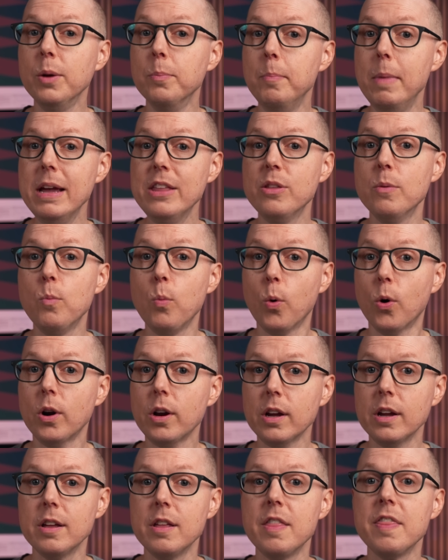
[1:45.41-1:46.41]
can make them
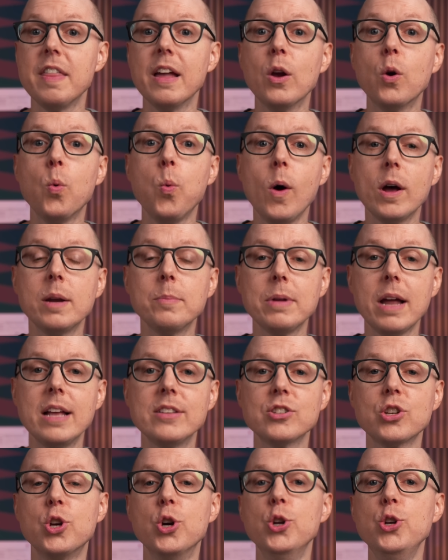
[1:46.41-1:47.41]
work, then quantum
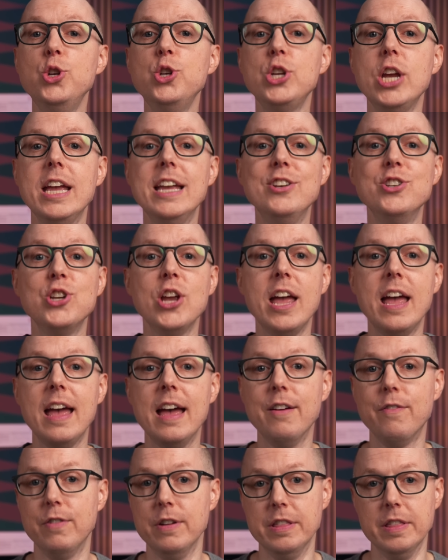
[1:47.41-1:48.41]
dots could change
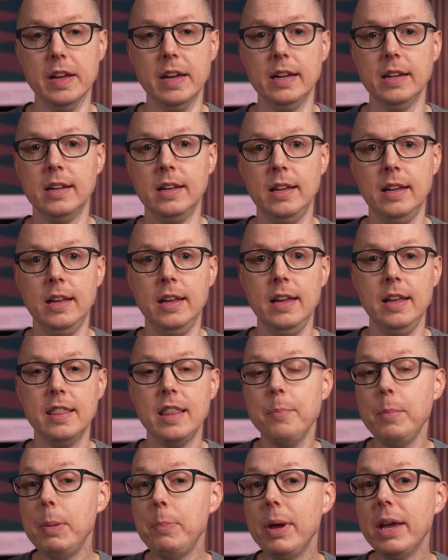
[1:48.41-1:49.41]
everything.
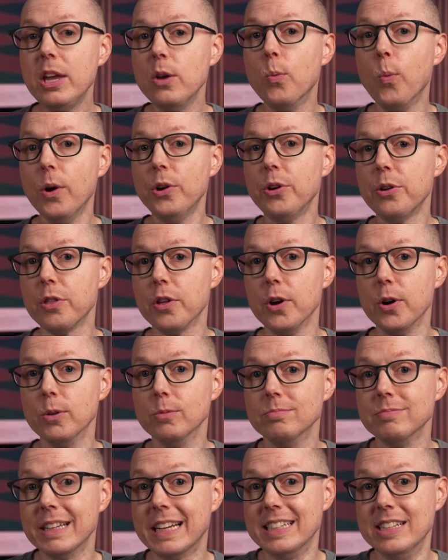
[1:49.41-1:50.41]
That might make you wonder
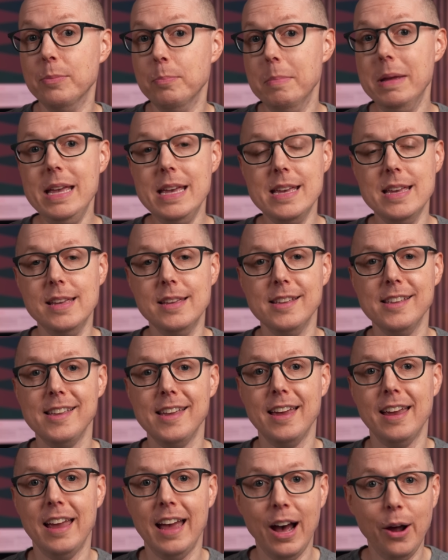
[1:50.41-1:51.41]
though, like it did me,
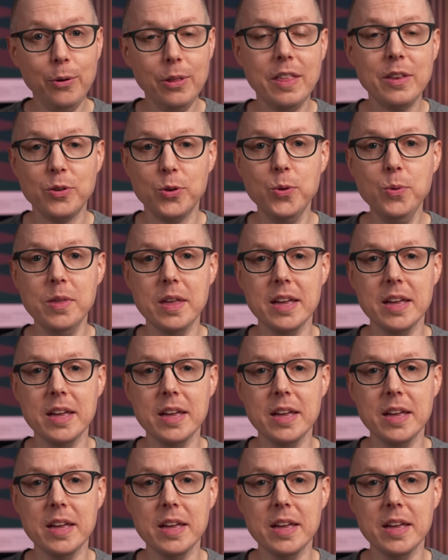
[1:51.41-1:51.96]
how do they do